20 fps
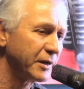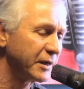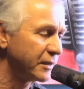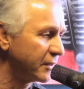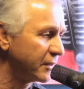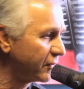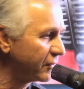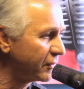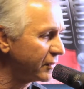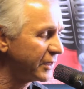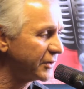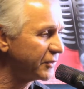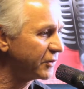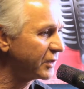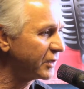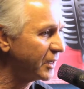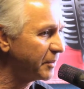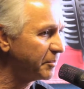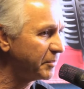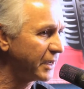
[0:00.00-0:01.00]
He doesn't let
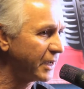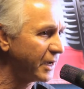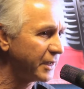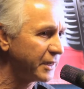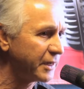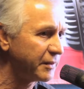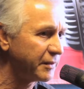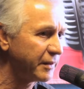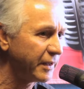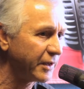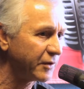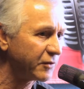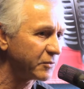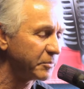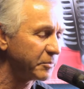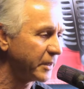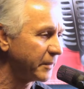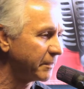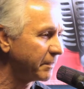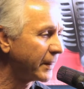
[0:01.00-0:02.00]
you come behind the
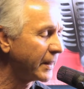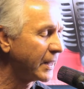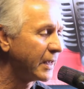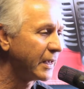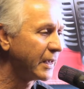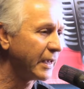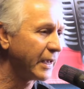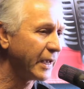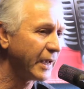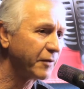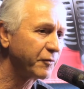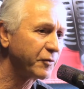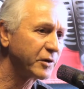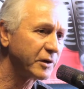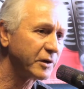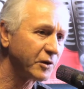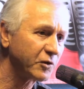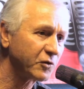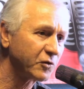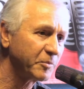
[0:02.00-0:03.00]
desk, but every
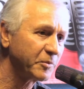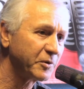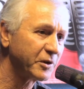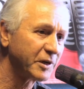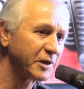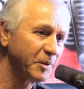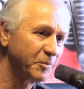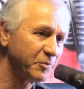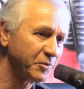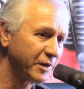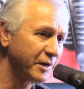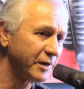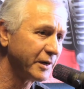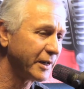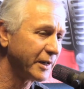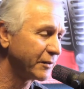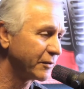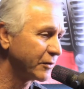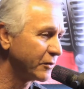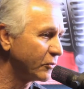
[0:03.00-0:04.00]
customer that comes in
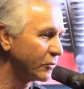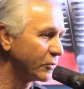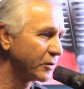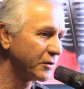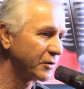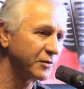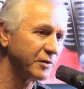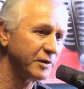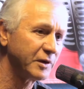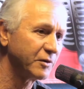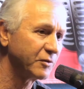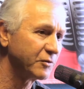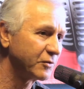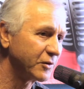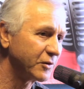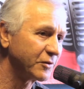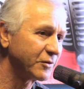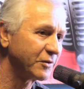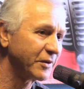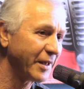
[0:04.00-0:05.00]
and out the doors, he is
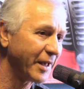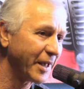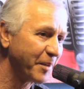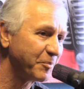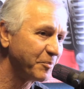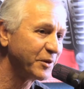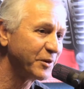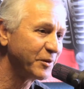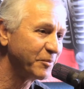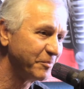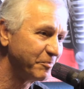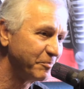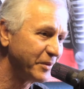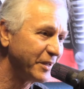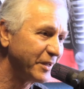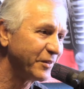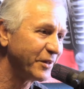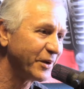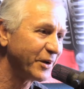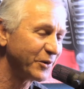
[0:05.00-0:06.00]
just happy to
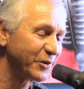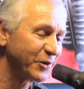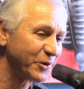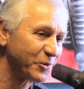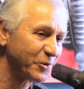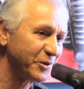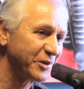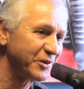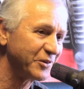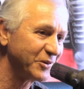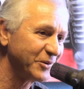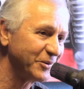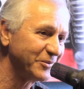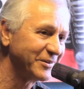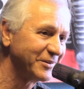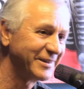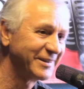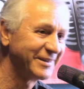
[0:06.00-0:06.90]
be there to greet you.